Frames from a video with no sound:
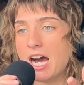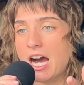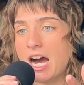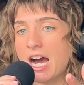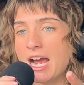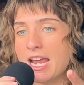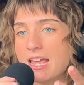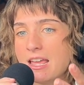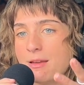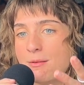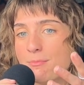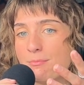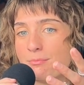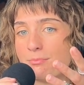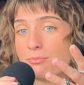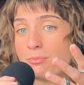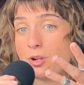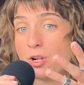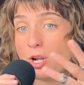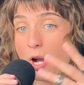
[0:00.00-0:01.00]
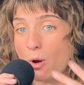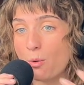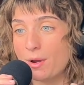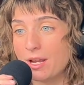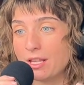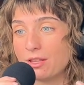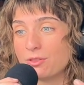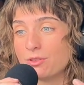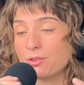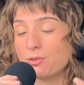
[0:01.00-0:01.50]
I am
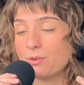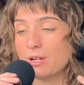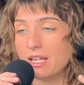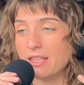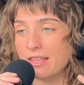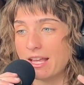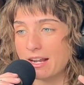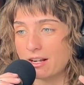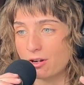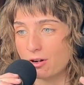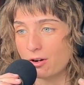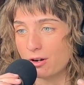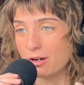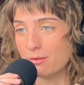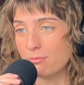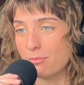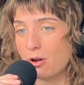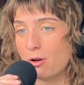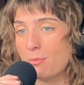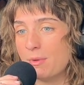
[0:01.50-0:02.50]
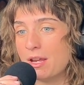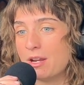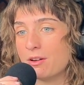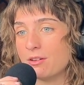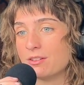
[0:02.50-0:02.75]
going through in that current moment,